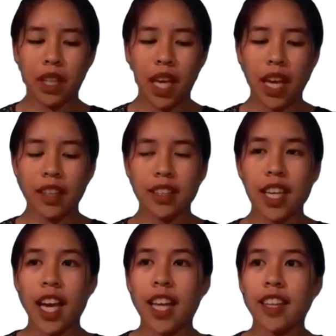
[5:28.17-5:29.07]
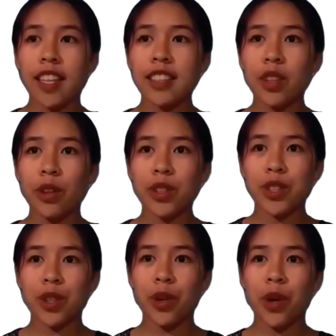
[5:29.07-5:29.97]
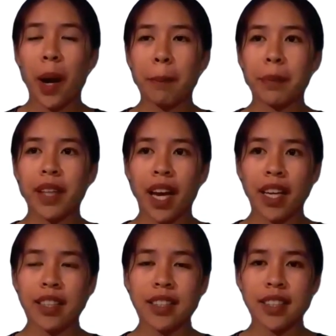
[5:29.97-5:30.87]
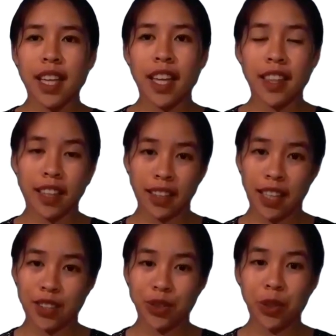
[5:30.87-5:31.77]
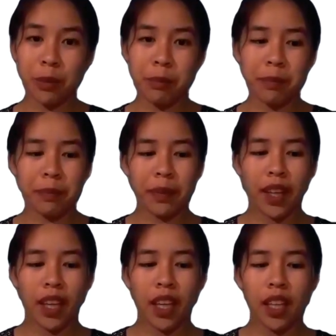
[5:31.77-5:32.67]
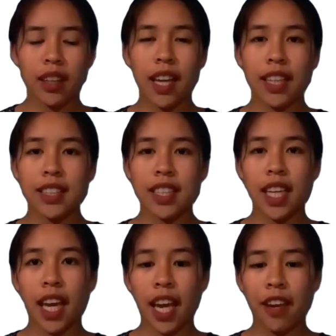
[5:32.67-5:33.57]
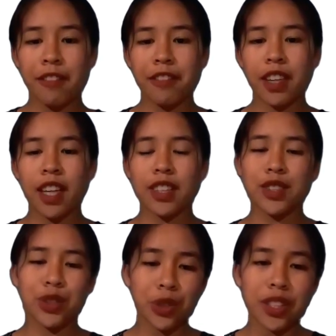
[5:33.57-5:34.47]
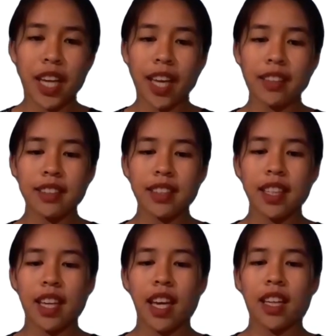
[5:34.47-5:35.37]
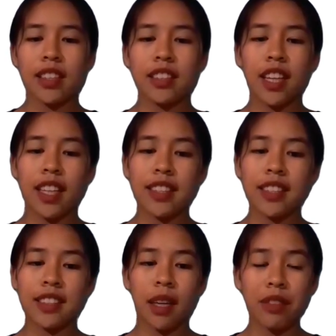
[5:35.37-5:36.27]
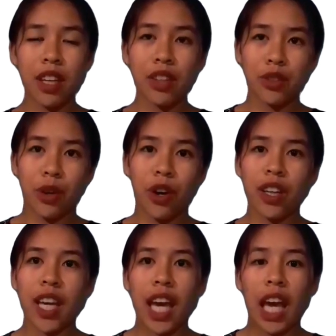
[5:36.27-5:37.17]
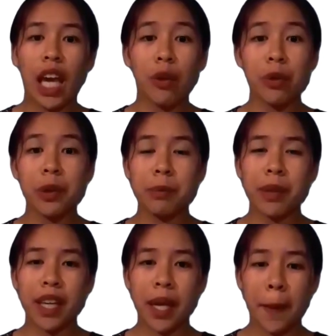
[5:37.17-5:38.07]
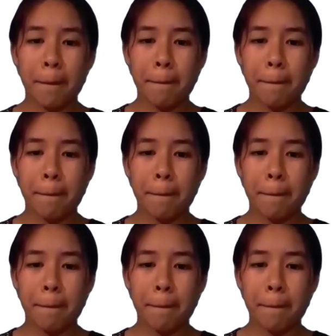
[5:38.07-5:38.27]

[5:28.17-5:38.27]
And this also applies in the classroom, that if a student does something wrong, he will be